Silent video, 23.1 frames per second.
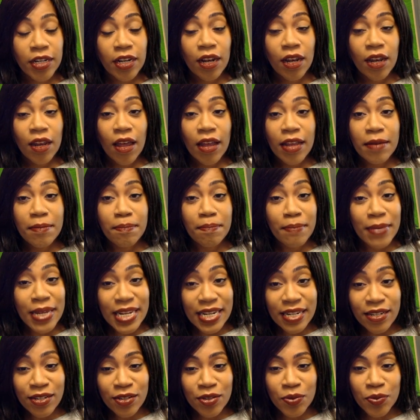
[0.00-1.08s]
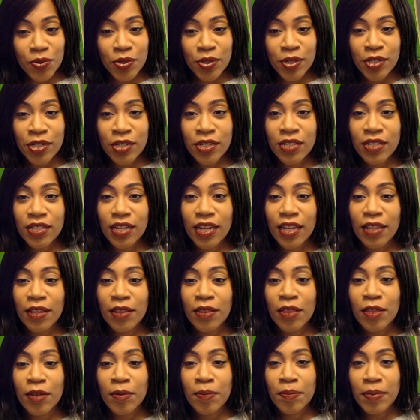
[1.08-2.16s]
light mid wood,
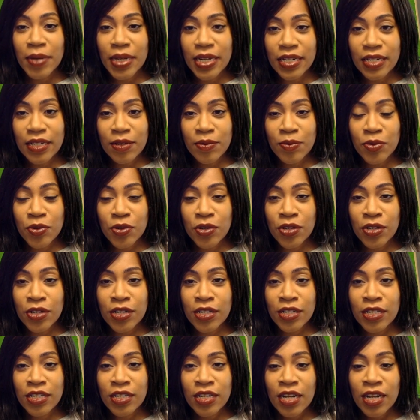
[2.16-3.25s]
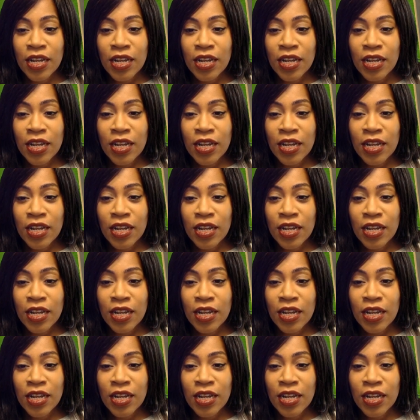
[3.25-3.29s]
the medium wood,